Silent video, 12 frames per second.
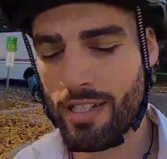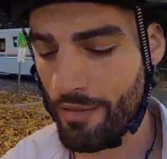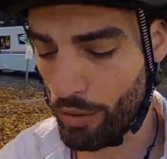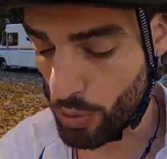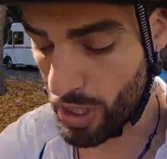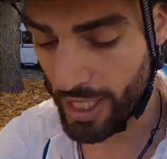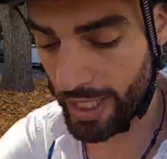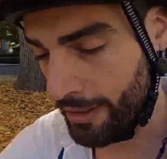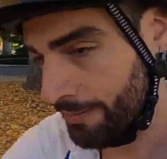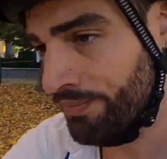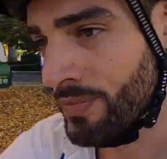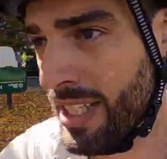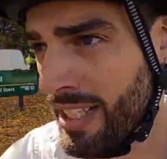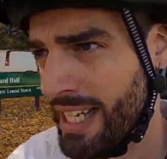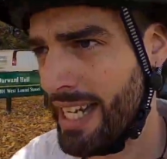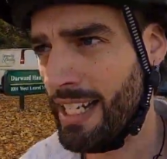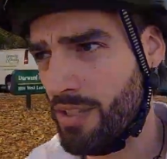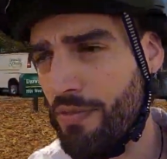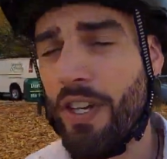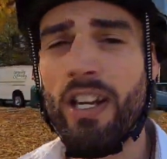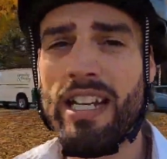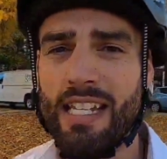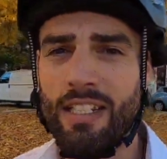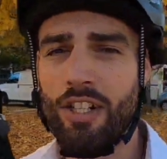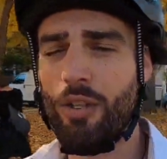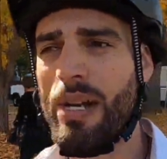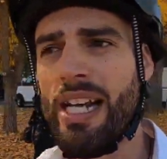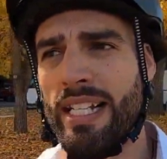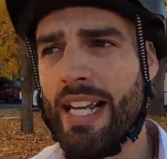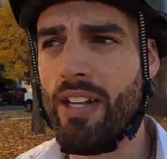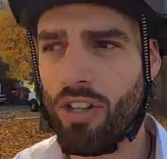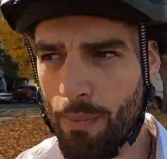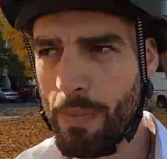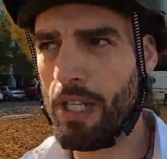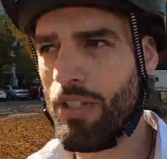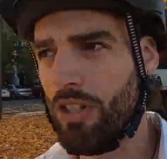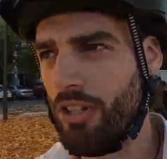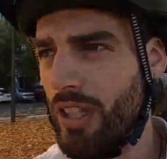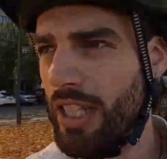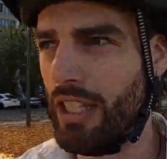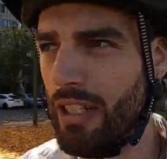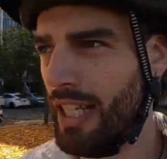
level 1, and it's very easy to ride now compared to earlier.